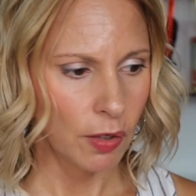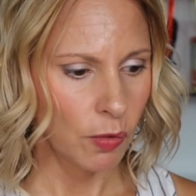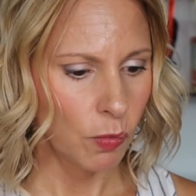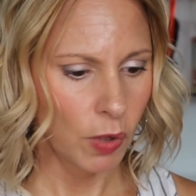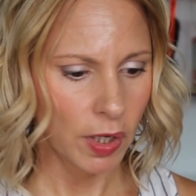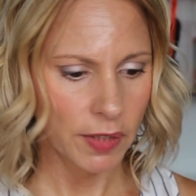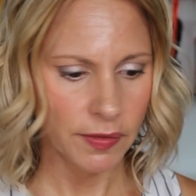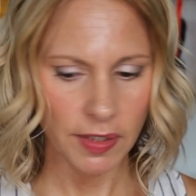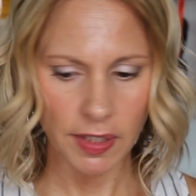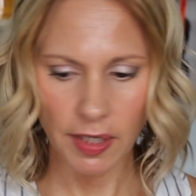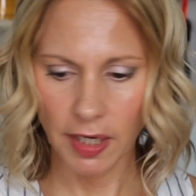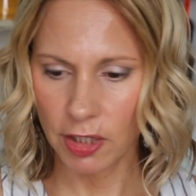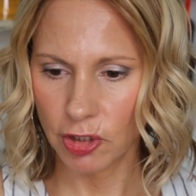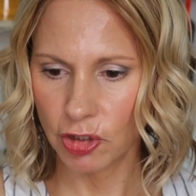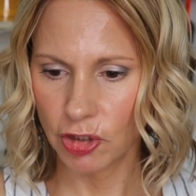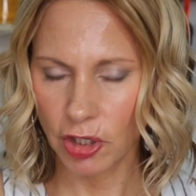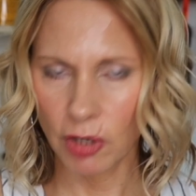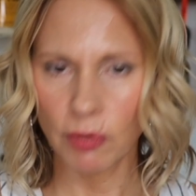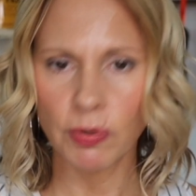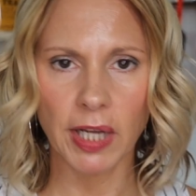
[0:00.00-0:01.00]
One that I
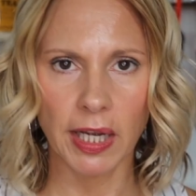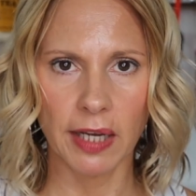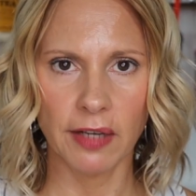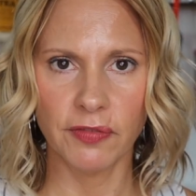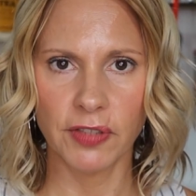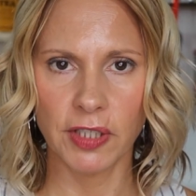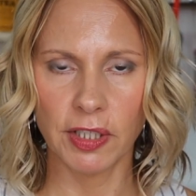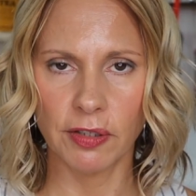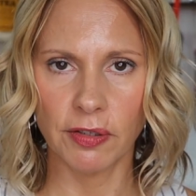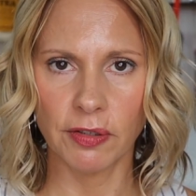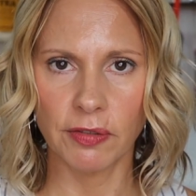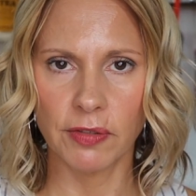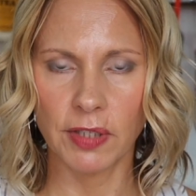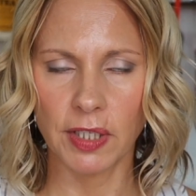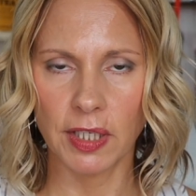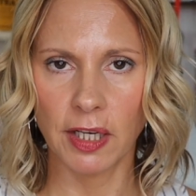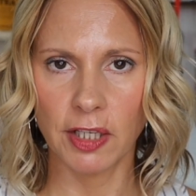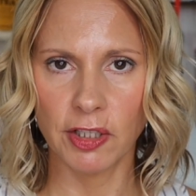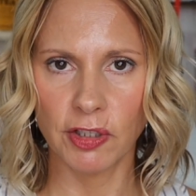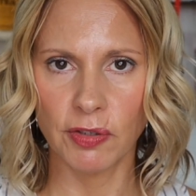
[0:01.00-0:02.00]
don't have here
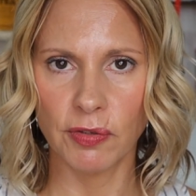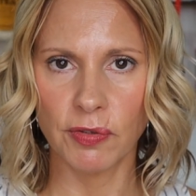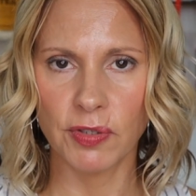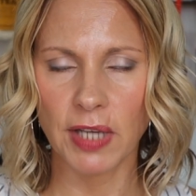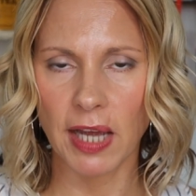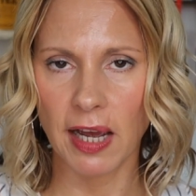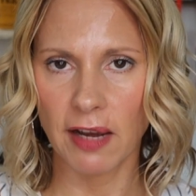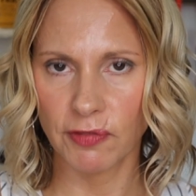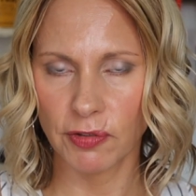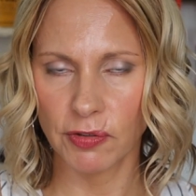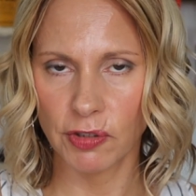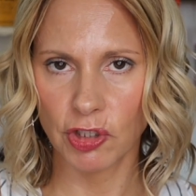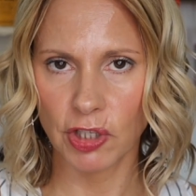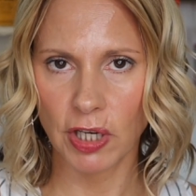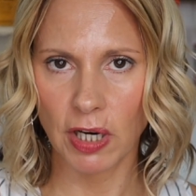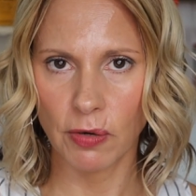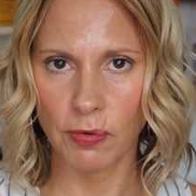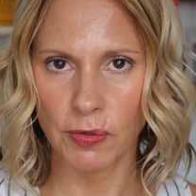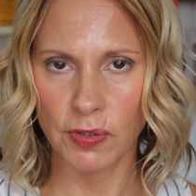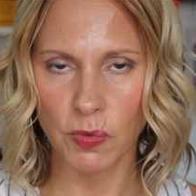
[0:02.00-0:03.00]
that I use after the
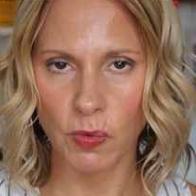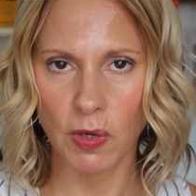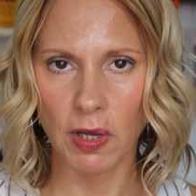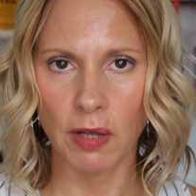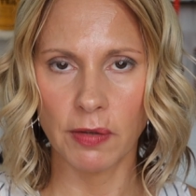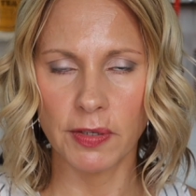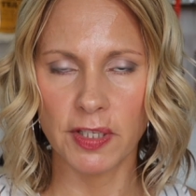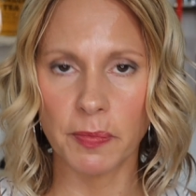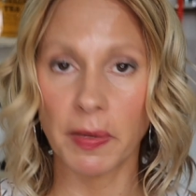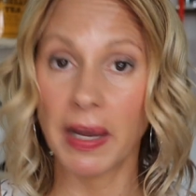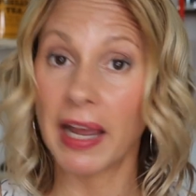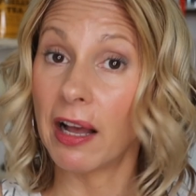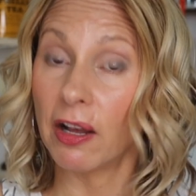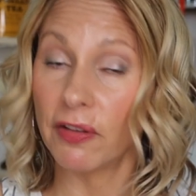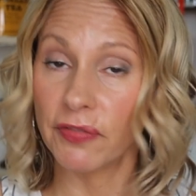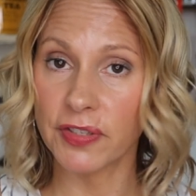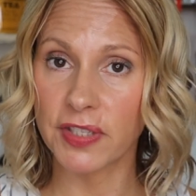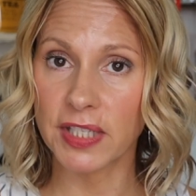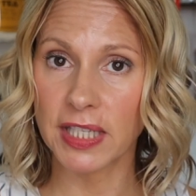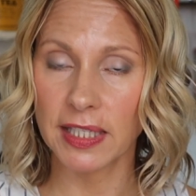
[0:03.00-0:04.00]
shower as well is by
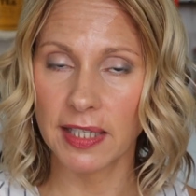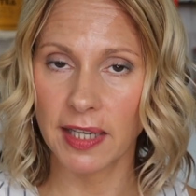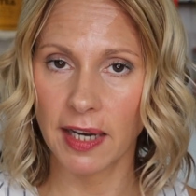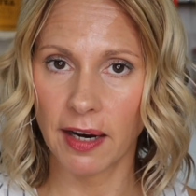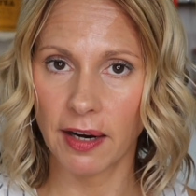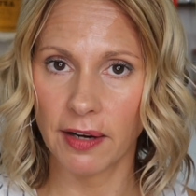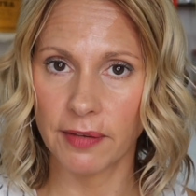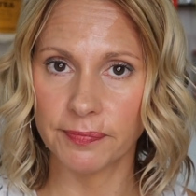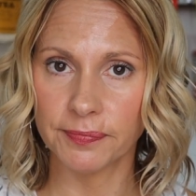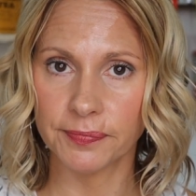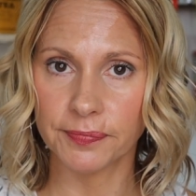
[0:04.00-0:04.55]
Alpha Skincare.